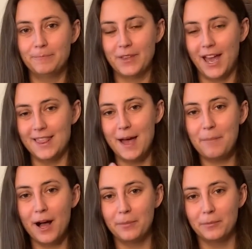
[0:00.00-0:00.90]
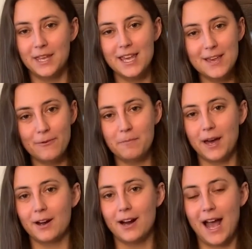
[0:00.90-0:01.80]
And that pop will be even
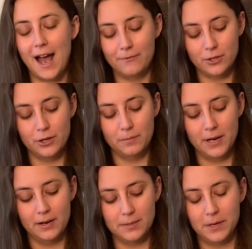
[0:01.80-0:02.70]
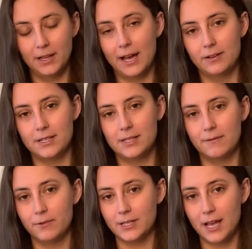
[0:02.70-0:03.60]
better after your beer has been allowed to sit
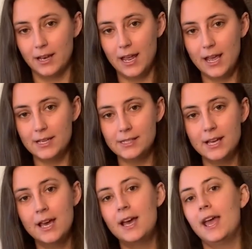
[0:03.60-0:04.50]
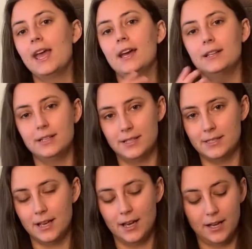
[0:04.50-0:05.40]
for 10 days and it's
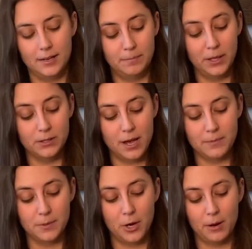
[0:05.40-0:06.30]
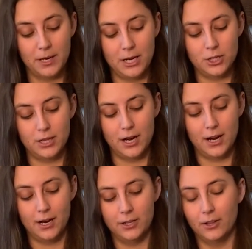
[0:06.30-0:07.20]
built up some carbonation
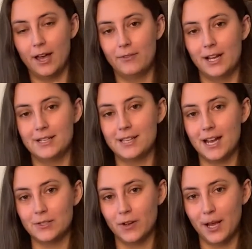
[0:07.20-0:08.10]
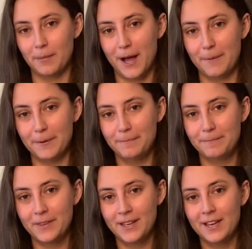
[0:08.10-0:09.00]
there. You'll have a nice satisfying pop.
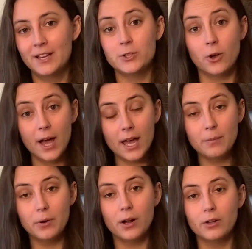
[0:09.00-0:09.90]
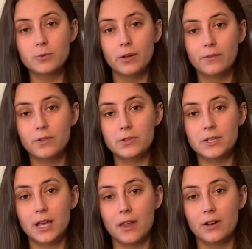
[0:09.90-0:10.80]
So go ahead and put all 12 of those
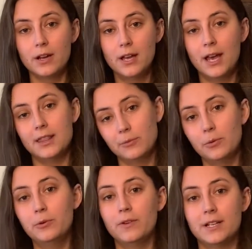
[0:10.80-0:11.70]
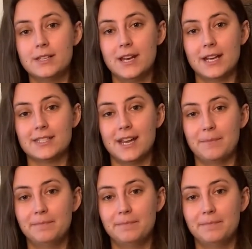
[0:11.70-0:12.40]
together and then we'll move on to the next step.